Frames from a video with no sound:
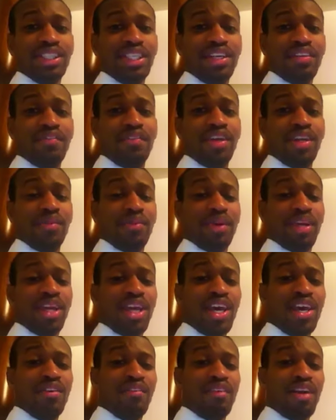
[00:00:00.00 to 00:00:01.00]
he developed a
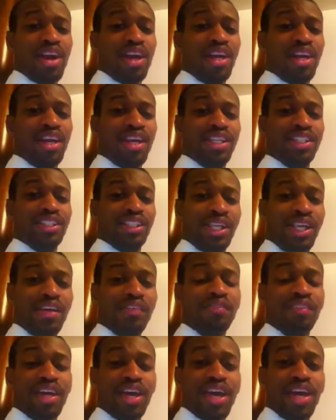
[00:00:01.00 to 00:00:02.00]
cataract in his
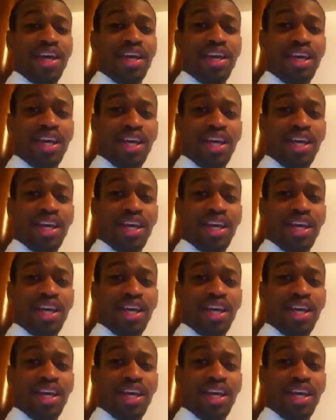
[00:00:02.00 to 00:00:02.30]
left eye,